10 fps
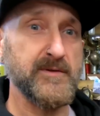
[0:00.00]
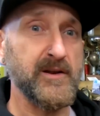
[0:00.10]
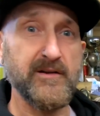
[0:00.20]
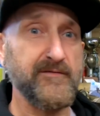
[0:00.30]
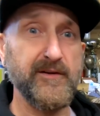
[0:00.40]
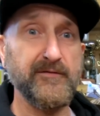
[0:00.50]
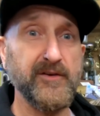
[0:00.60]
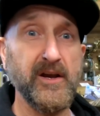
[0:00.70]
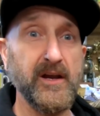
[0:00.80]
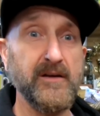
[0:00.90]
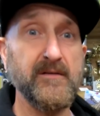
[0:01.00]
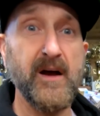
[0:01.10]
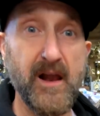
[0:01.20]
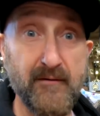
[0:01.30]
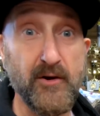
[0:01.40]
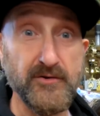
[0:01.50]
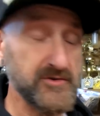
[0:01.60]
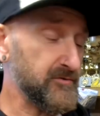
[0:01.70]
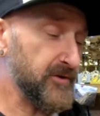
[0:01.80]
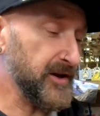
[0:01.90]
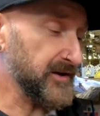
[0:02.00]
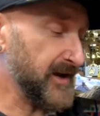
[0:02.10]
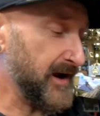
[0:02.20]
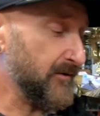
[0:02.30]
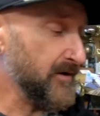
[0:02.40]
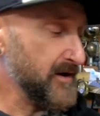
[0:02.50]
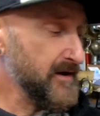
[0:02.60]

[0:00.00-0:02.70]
be like 15. I'll have it on screen now.